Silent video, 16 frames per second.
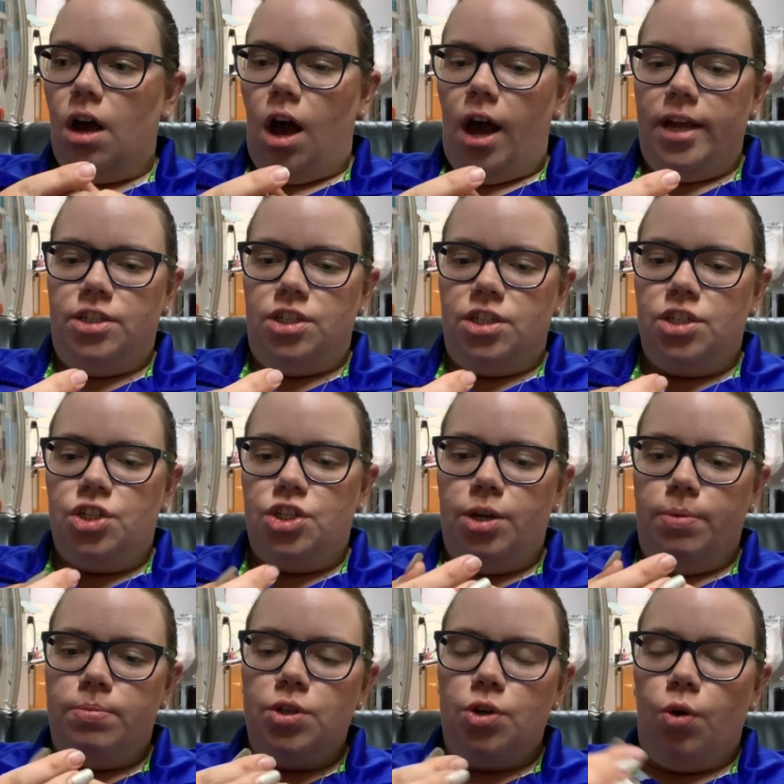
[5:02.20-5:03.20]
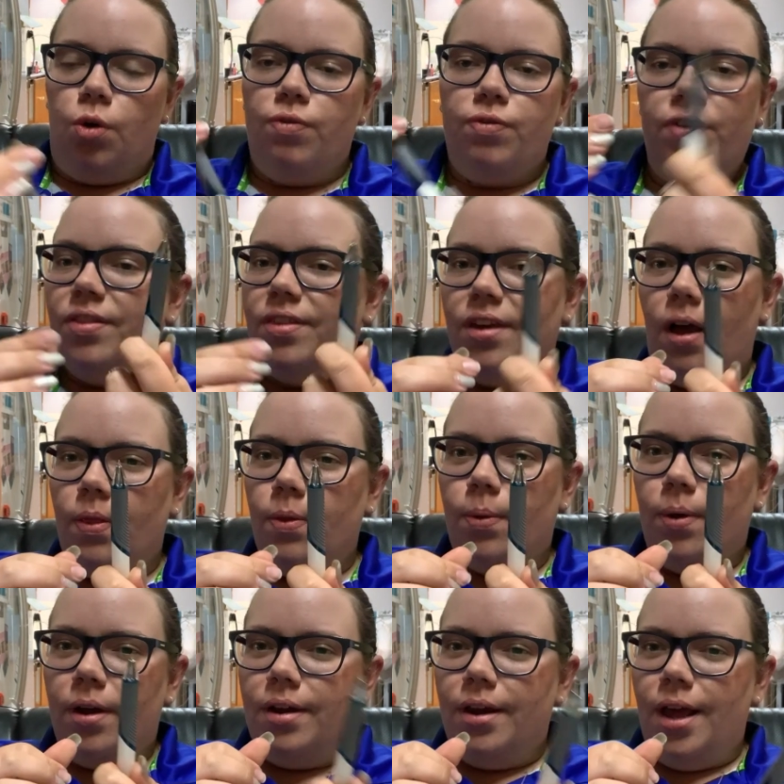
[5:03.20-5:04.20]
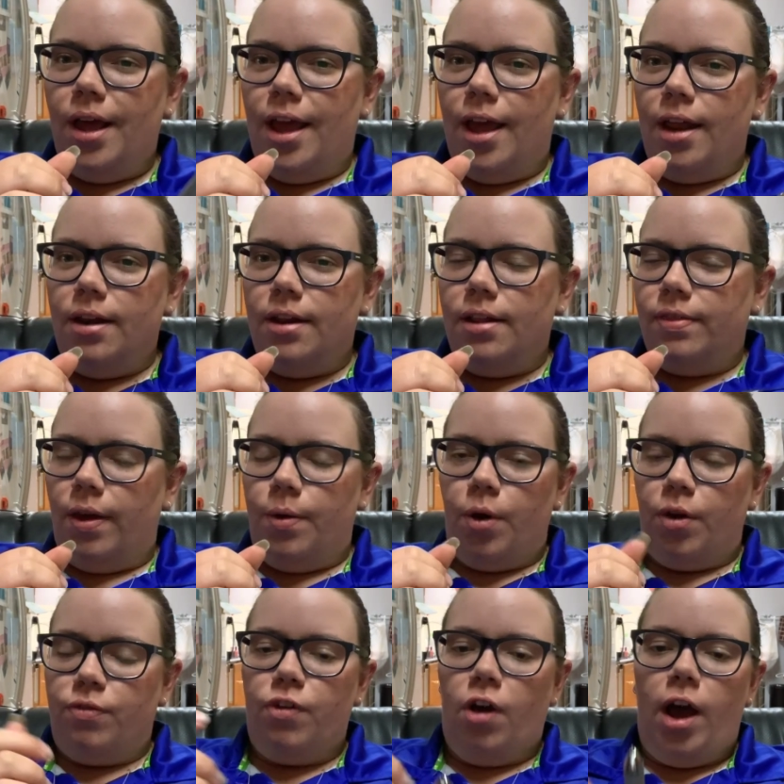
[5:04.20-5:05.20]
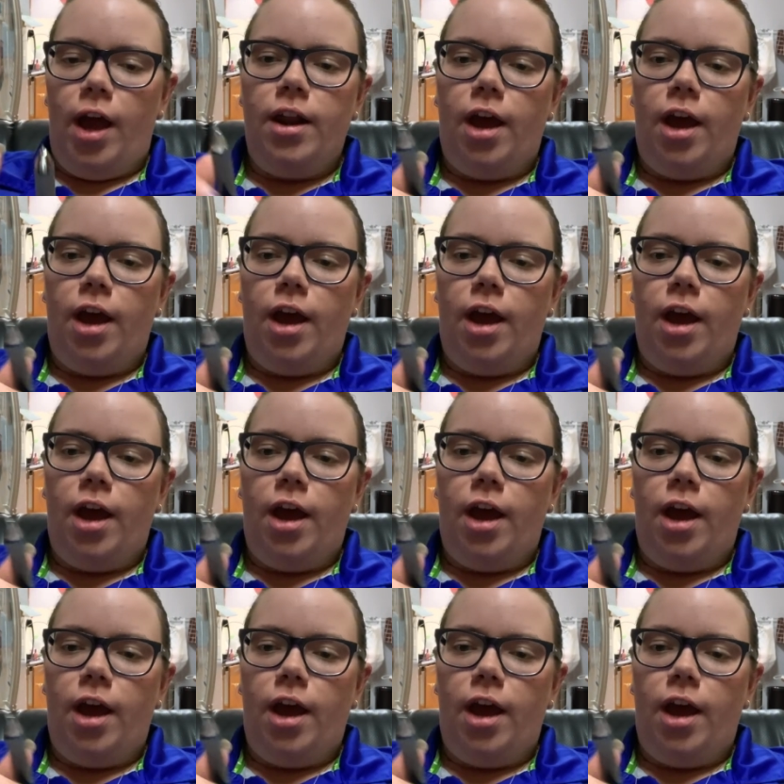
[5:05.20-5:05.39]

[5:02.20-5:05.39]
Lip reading: I just chipped it off the other one and they work fine.